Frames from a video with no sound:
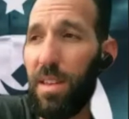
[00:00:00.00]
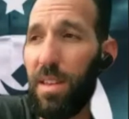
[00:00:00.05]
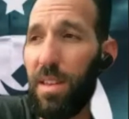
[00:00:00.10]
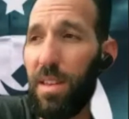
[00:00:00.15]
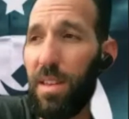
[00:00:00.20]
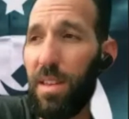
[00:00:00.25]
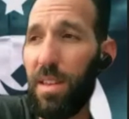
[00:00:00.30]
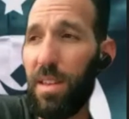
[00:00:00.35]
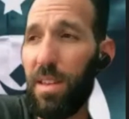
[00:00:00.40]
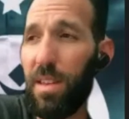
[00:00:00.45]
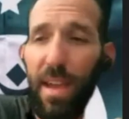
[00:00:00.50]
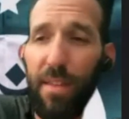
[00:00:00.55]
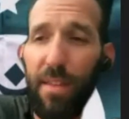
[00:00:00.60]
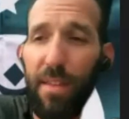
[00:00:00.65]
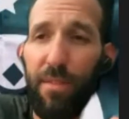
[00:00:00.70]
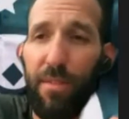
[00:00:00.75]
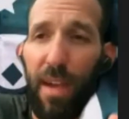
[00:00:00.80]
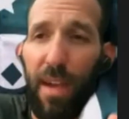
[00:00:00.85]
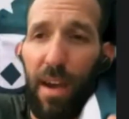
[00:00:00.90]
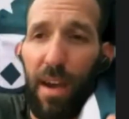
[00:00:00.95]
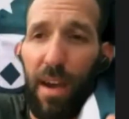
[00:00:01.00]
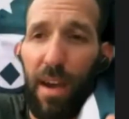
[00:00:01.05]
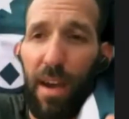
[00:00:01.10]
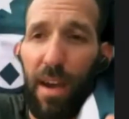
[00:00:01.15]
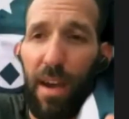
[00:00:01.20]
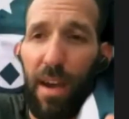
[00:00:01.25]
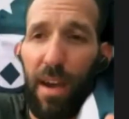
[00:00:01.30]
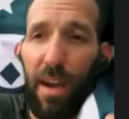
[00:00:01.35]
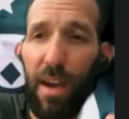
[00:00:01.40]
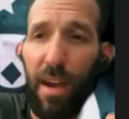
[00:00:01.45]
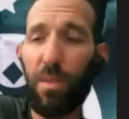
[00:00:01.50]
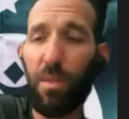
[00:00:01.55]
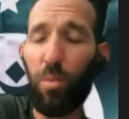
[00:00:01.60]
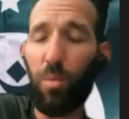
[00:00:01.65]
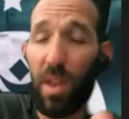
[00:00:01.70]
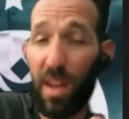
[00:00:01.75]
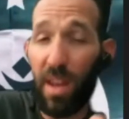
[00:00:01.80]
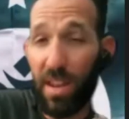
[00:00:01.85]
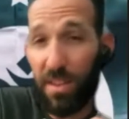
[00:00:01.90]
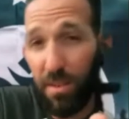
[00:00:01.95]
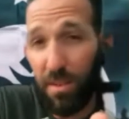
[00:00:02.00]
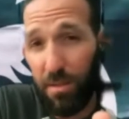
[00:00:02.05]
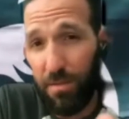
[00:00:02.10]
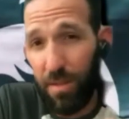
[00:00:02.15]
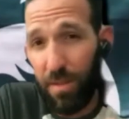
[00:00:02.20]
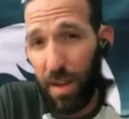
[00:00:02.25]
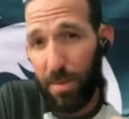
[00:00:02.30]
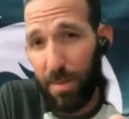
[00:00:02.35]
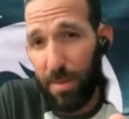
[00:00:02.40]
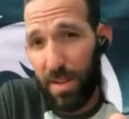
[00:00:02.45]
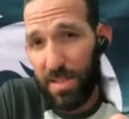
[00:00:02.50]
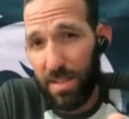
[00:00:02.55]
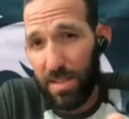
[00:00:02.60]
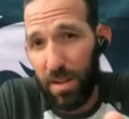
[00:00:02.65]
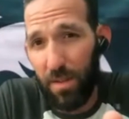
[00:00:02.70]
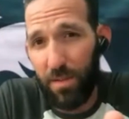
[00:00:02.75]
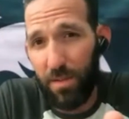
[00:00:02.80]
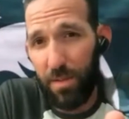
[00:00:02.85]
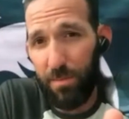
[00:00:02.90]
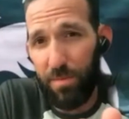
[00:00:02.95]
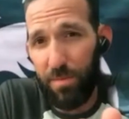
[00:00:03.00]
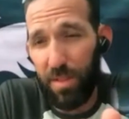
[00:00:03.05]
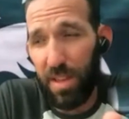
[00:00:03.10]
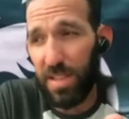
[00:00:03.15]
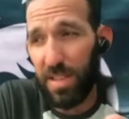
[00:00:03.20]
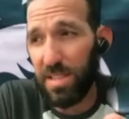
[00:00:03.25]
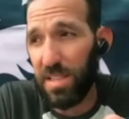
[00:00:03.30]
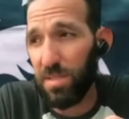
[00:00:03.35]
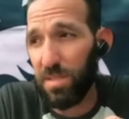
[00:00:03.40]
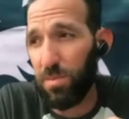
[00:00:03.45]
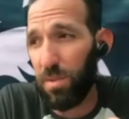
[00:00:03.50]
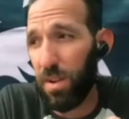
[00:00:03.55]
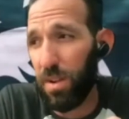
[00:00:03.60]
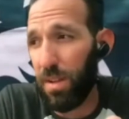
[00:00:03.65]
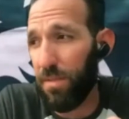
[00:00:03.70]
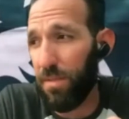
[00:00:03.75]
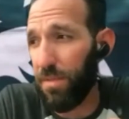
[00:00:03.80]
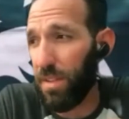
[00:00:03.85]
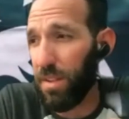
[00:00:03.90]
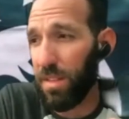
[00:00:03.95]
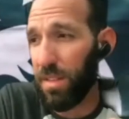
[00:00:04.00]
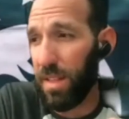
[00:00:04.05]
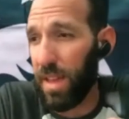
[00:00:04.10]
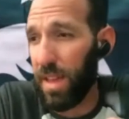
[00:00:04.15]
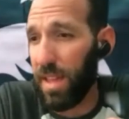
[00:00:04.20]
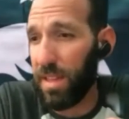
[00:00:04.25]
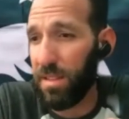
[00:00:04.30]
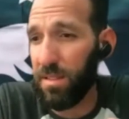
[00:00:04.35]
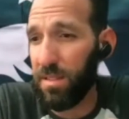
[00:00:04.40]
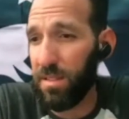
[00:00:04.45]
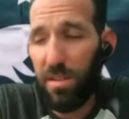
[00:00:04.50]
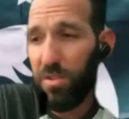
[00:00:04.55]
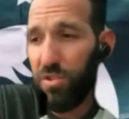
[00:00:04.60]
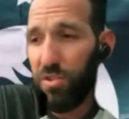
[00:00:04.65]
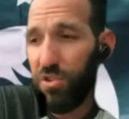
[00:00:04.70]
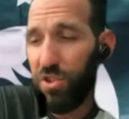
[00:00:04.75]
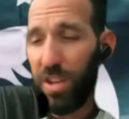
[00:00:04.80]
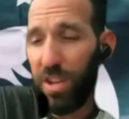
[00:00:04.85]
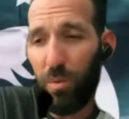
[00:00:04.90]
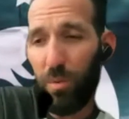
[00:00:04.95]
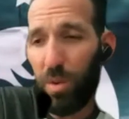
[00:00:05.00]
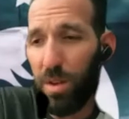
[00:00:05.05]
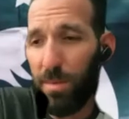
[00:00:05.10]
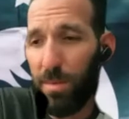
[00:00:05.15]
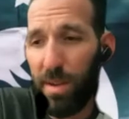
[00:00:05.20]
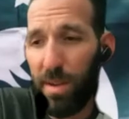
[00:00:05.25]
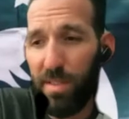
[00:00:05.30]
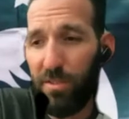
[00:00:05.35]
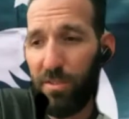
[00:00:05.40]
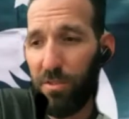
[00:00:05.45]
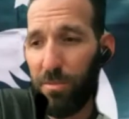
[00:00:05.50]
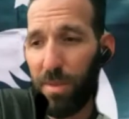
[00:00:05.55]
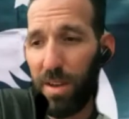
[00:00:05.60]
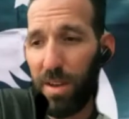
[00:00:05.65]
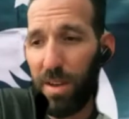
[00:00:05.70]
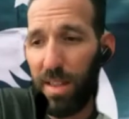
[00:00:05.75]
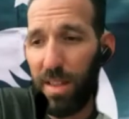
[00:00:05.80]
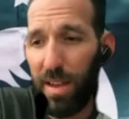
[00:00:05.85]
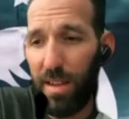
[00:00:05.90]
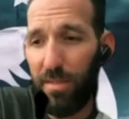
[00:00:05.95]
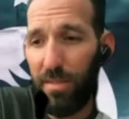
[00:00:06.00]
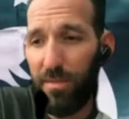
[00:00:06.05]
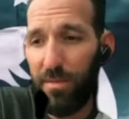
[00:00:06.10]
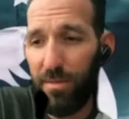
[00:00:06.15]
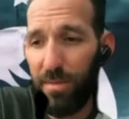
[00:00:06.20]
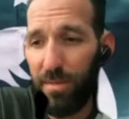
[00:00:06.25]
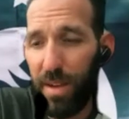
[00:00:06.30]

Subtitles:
if I had found myself, and when I do find myself in places where I feel like, shit, what am I doing in my life?